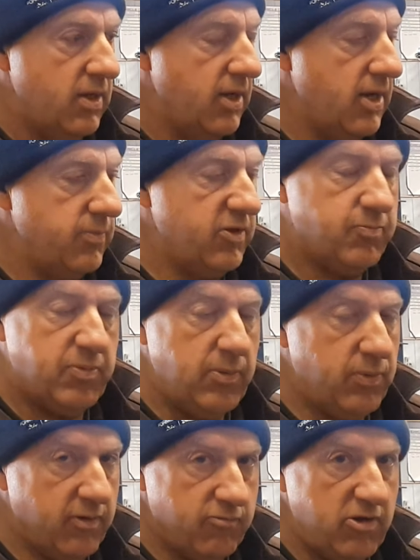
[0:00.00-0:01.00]
Um, there's
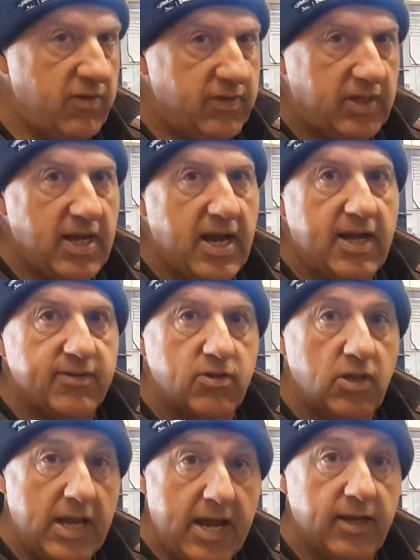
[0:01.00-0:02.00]
people that rev the cars
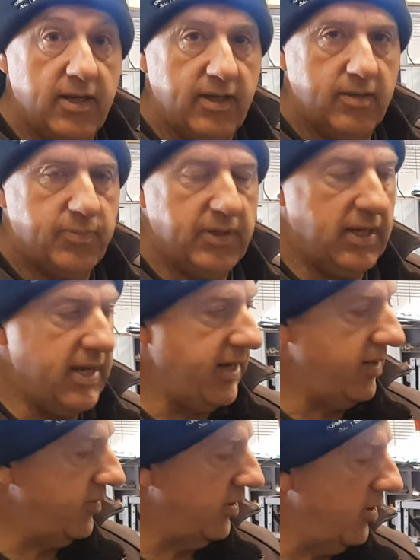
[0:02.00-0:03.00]
loudly in pit
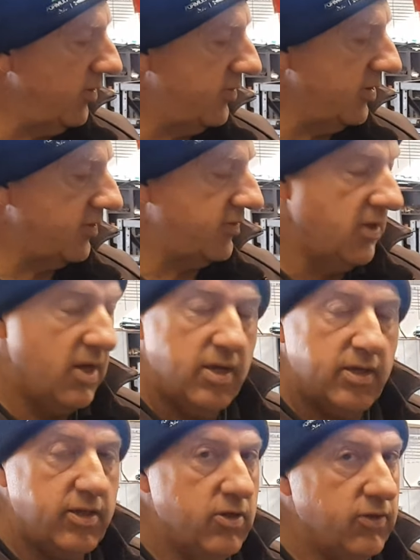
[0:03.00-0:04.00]
lane and everything else. It's,
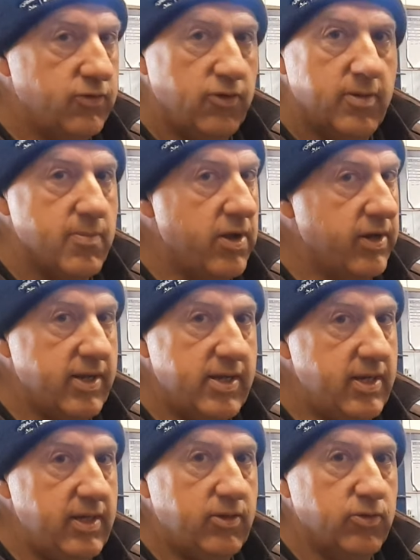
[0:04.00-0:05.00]
you're not doing your motor
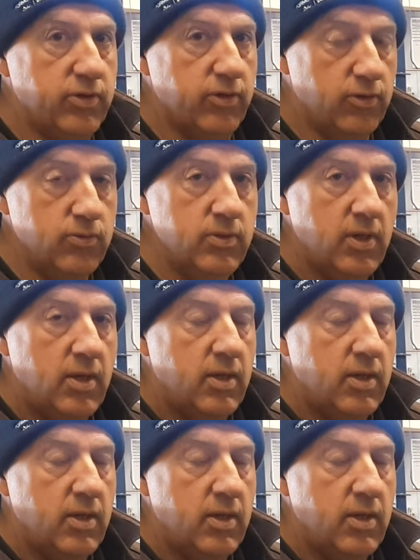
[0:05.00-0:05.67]
any good at all.